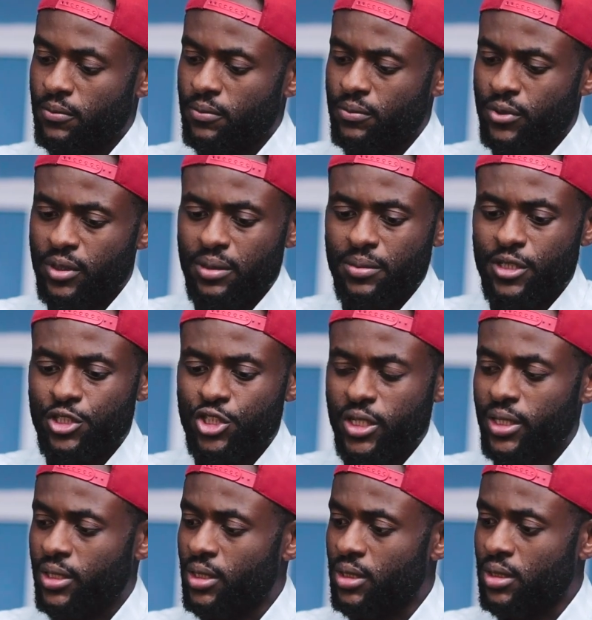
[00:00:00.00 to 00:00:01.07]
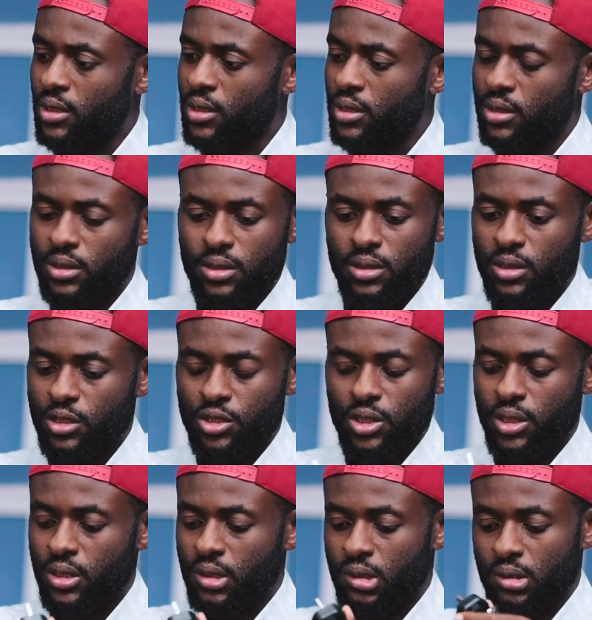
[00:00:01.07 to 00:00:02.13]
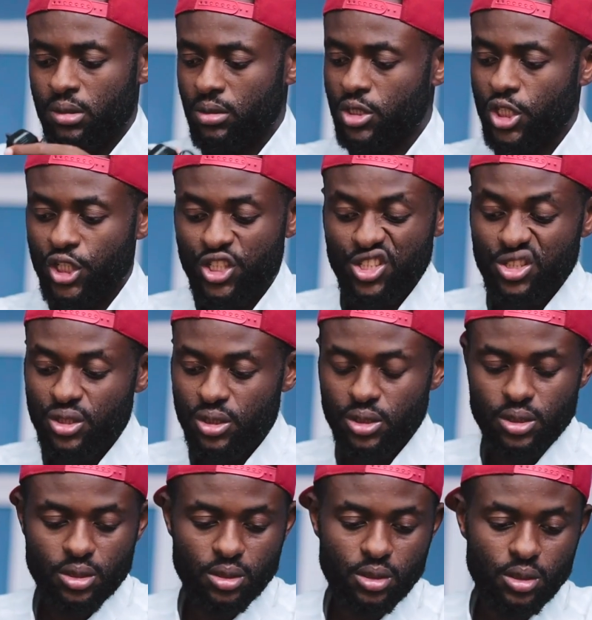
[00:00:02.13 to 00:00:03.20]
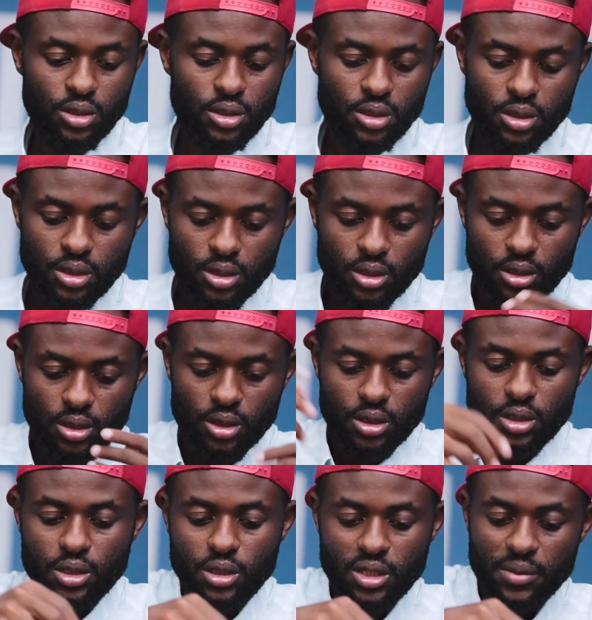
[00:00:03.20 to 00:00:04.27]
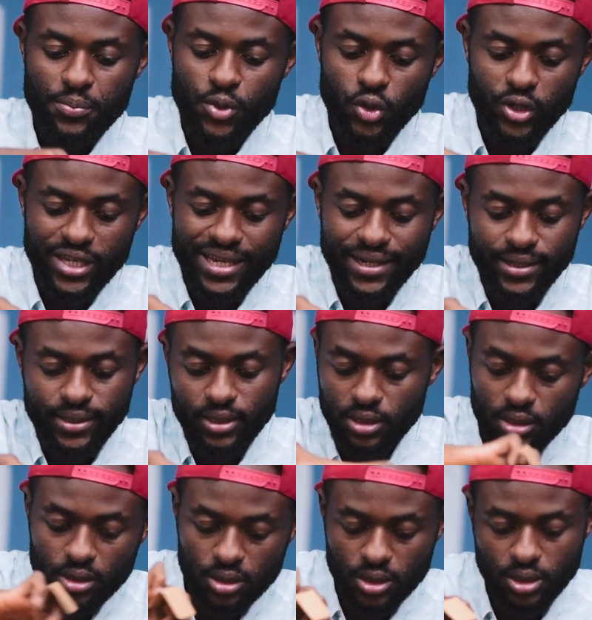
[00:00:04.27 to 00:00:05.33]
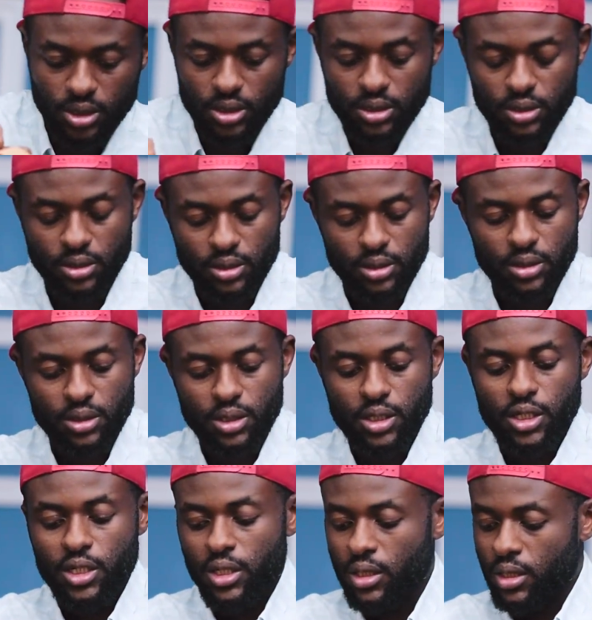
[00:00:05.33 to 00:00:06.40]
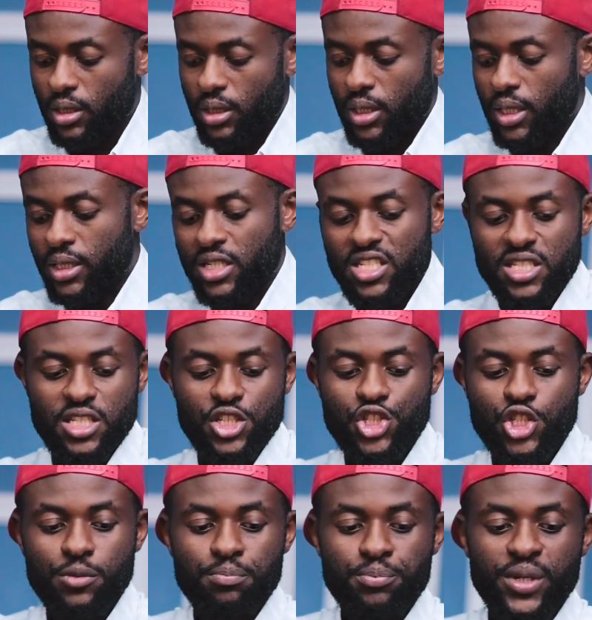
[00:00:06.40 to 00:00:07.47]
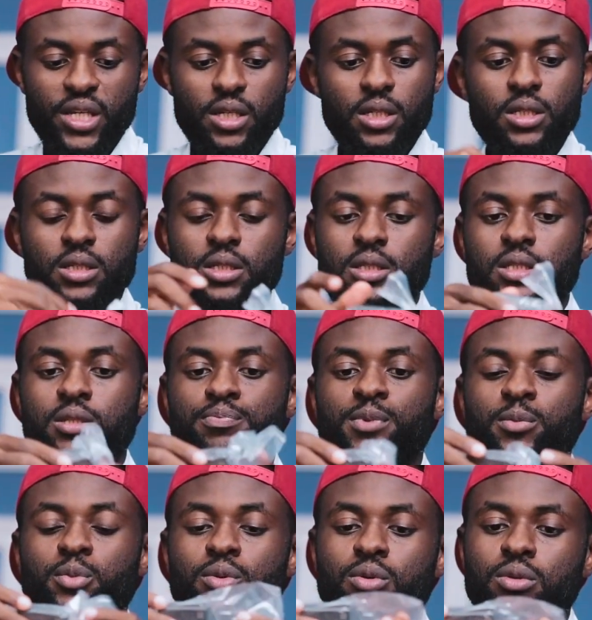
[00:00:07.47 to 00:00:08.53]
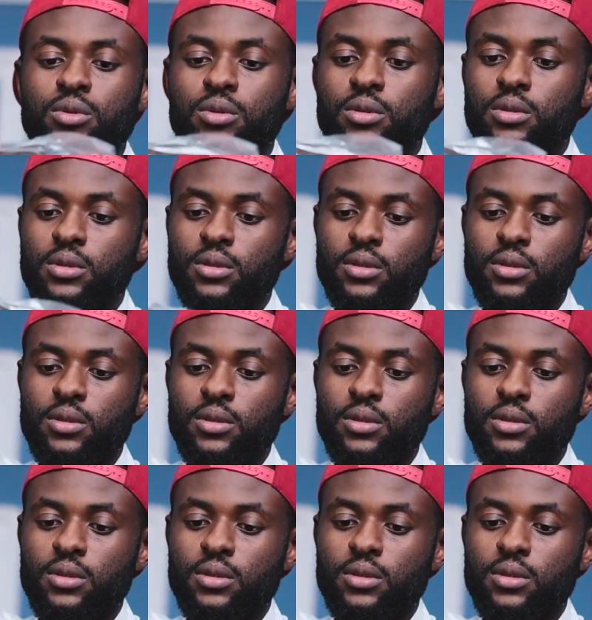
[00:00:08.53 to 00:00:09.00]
probably Chinese, the Chinese, the Pyongyangs, and the Xi Jinping's people.